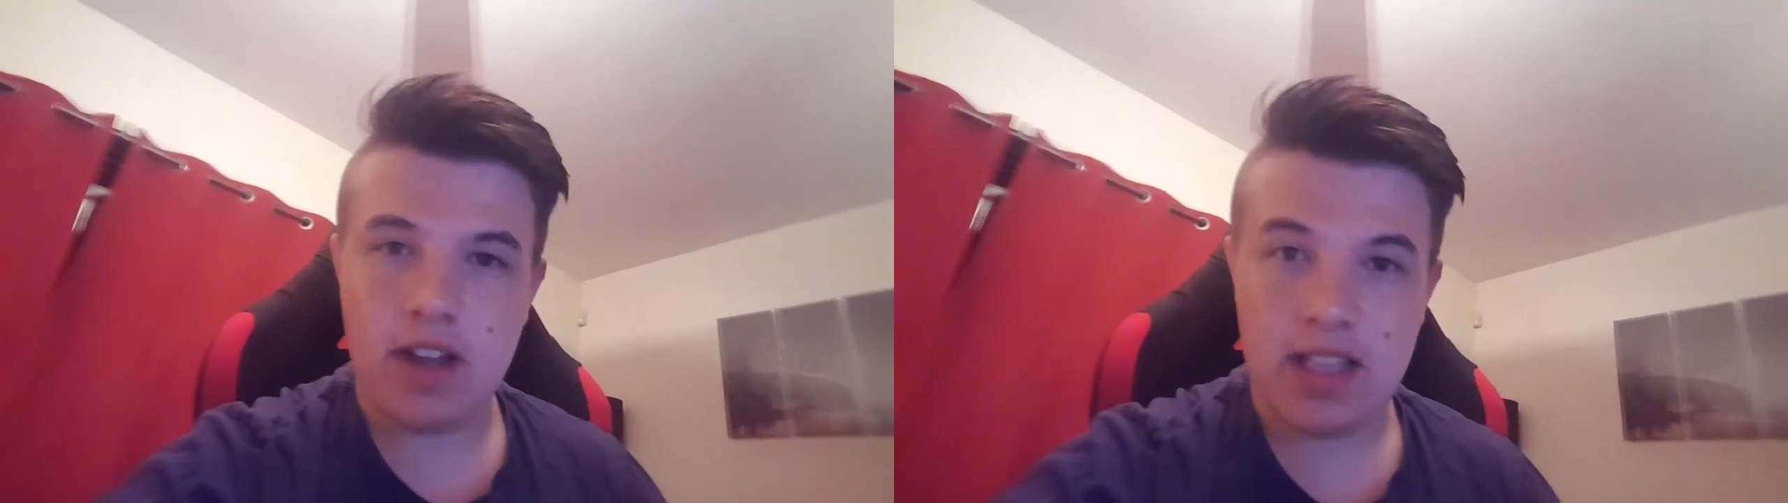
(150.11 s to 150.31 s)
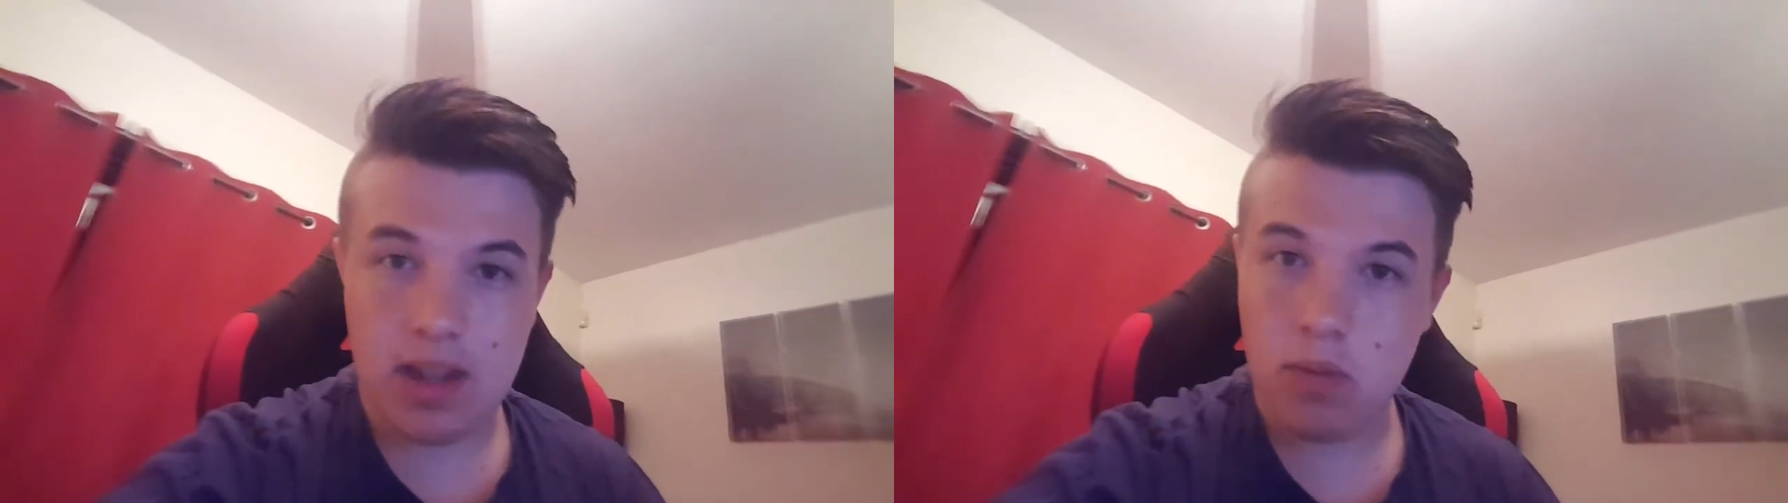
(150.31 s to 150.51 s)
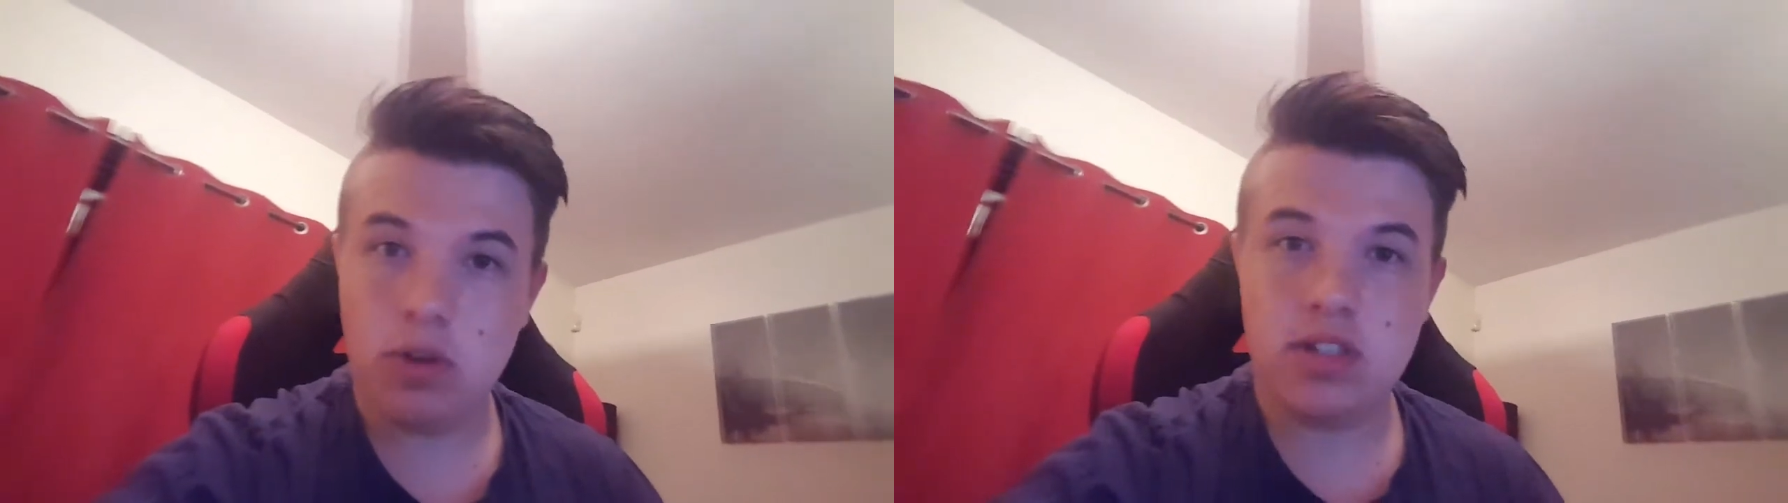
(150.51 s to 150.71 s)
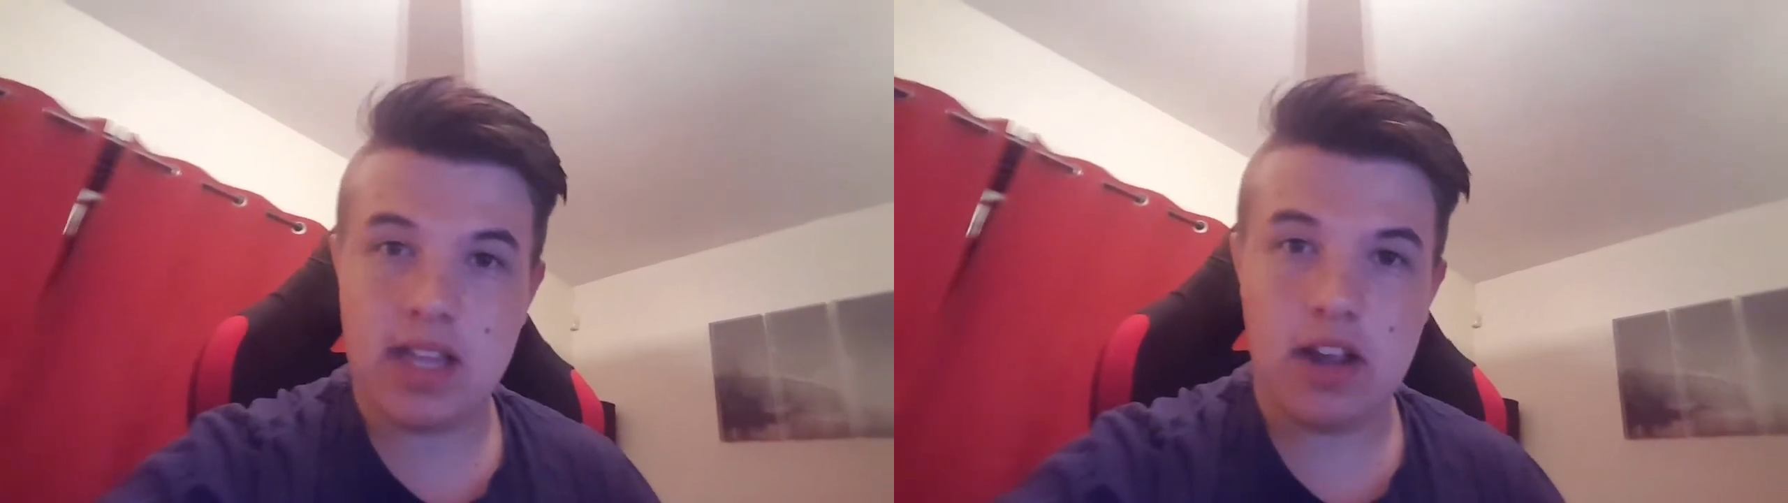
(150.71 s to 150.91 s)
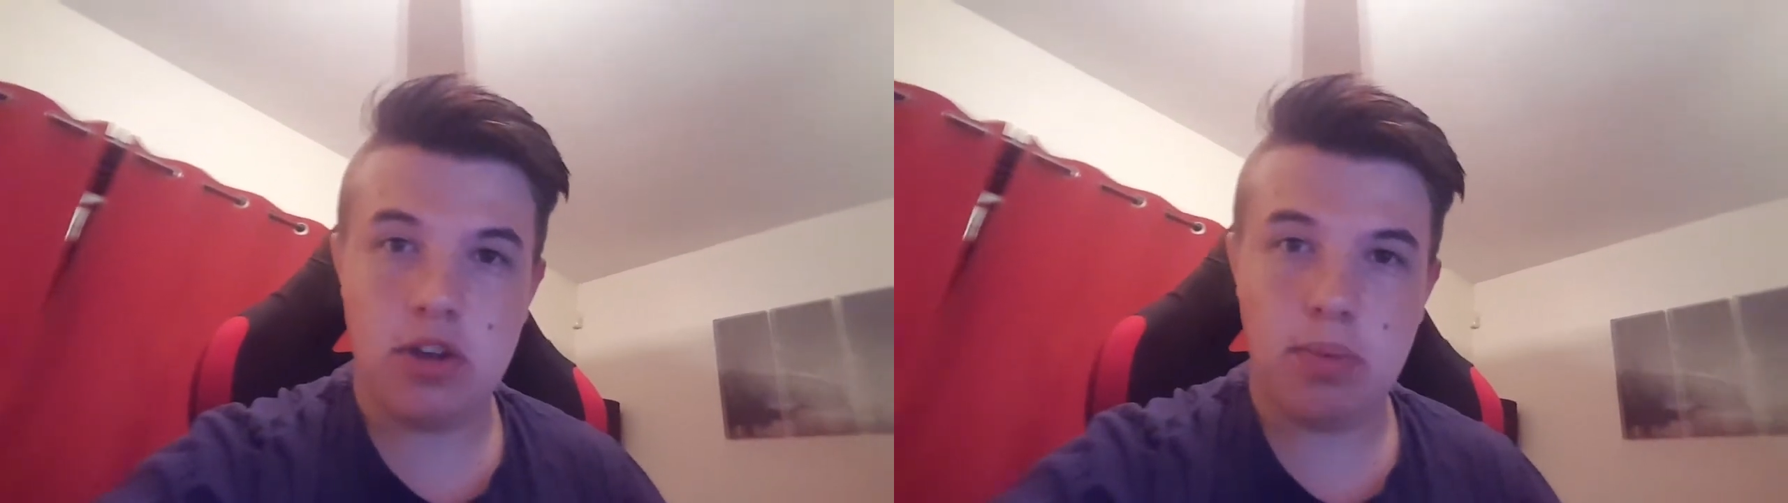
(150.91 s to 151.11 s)
and they would
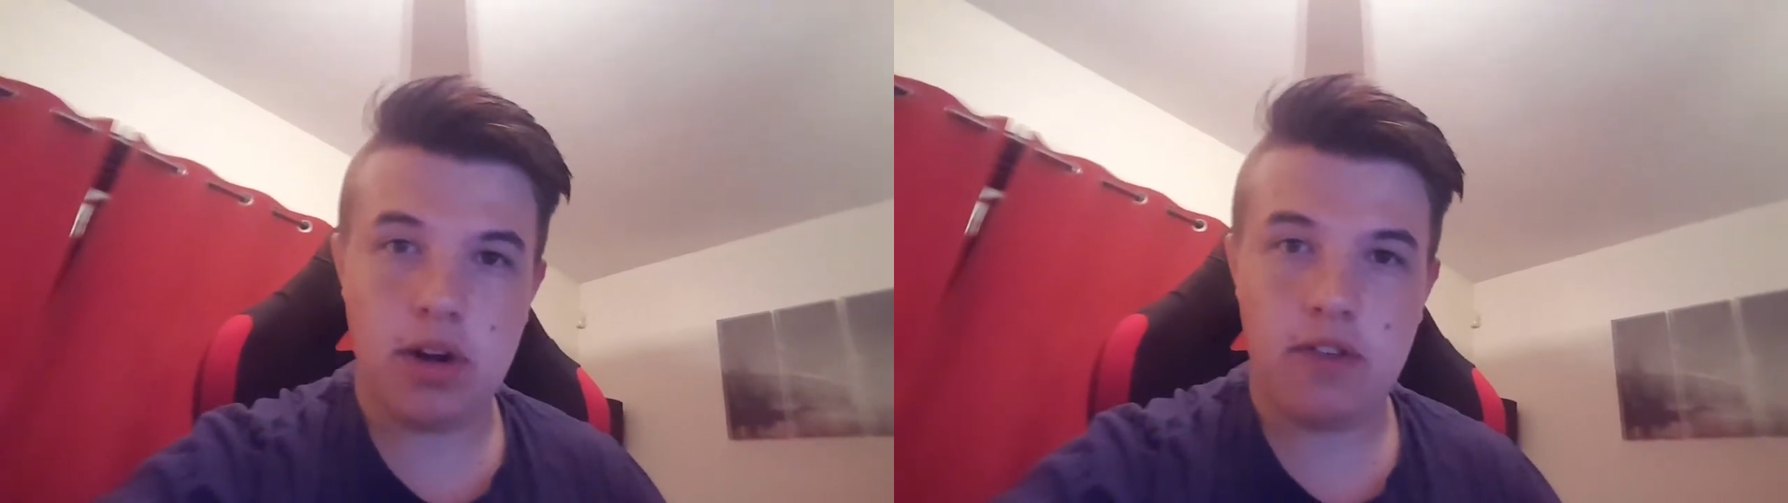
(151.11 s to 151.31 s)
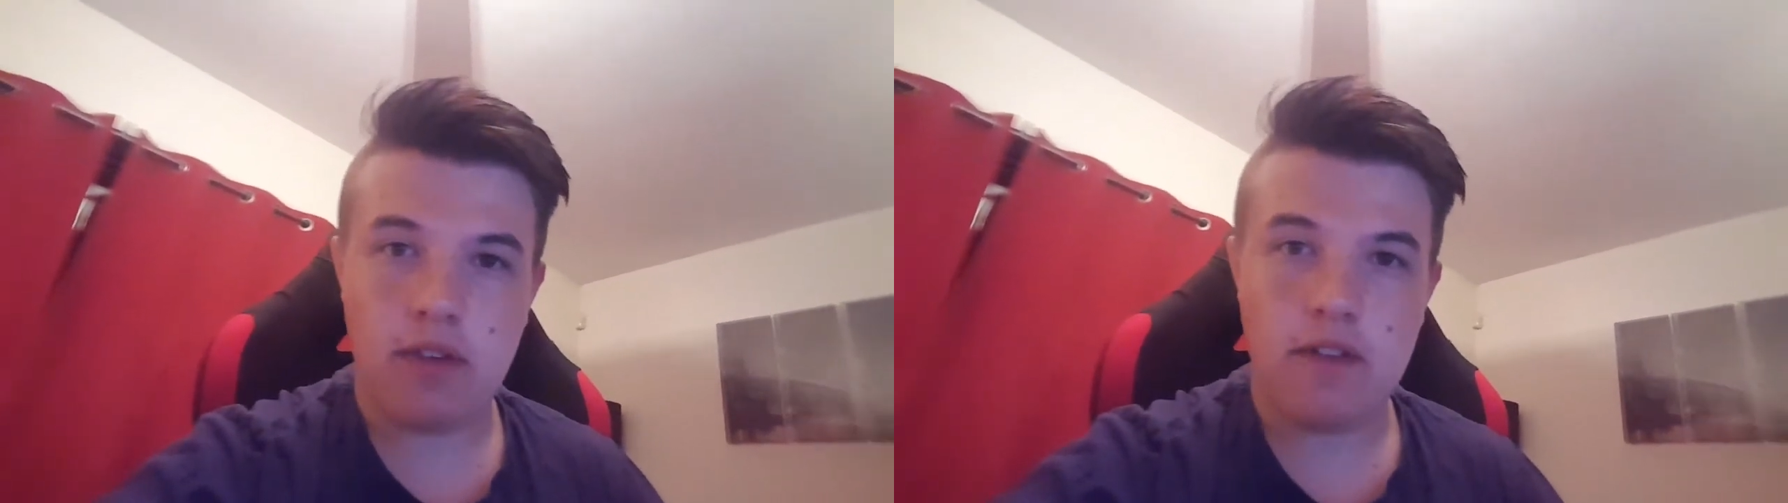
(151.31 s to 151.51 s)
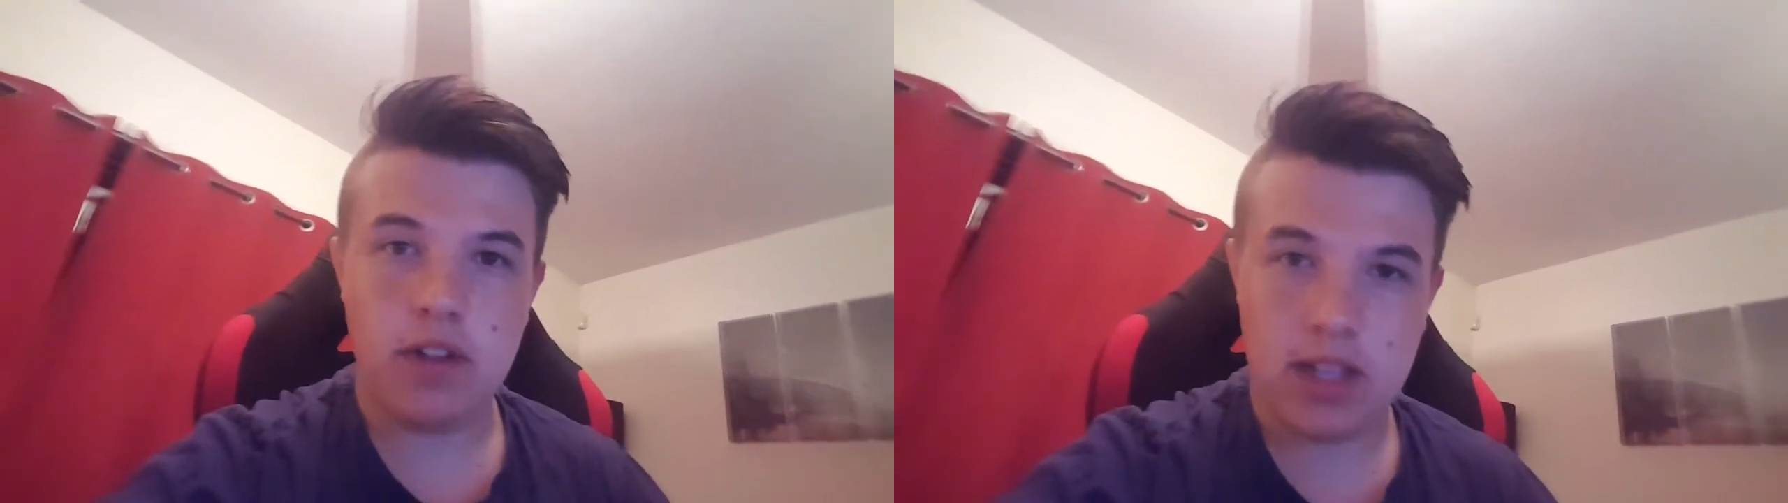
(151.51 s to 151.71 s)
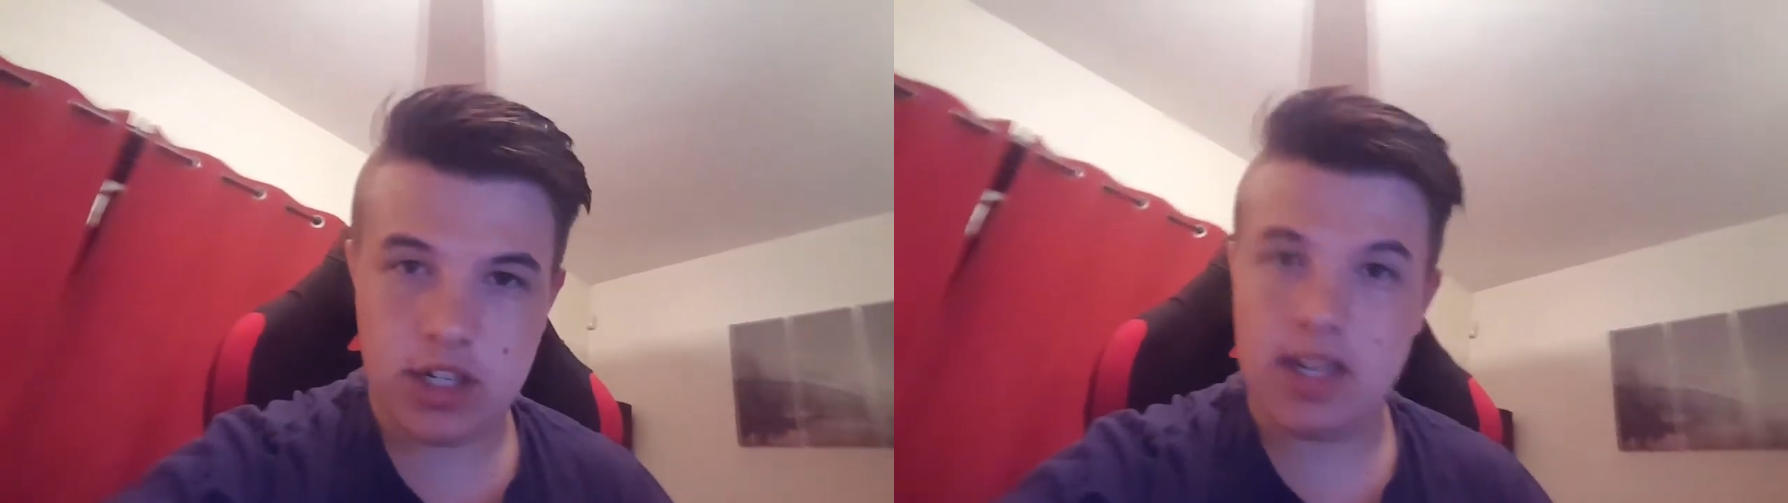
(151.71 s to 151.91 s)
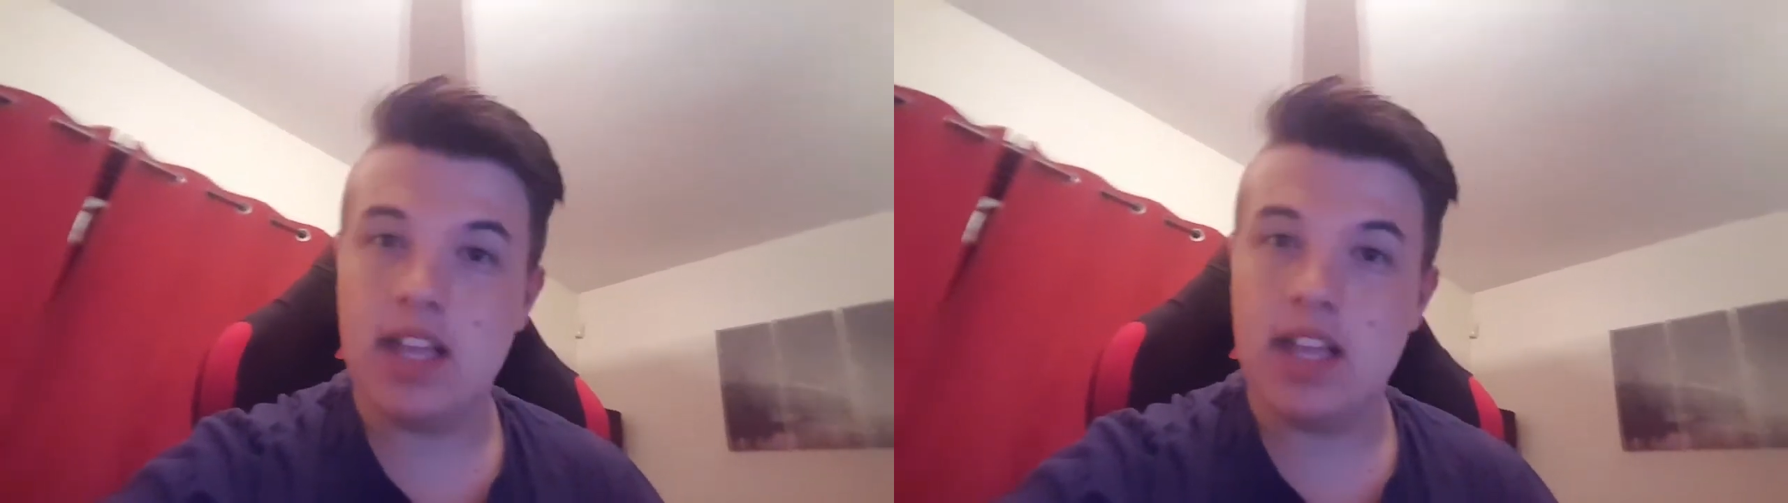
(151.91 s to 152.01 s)
stay on your body forever unless you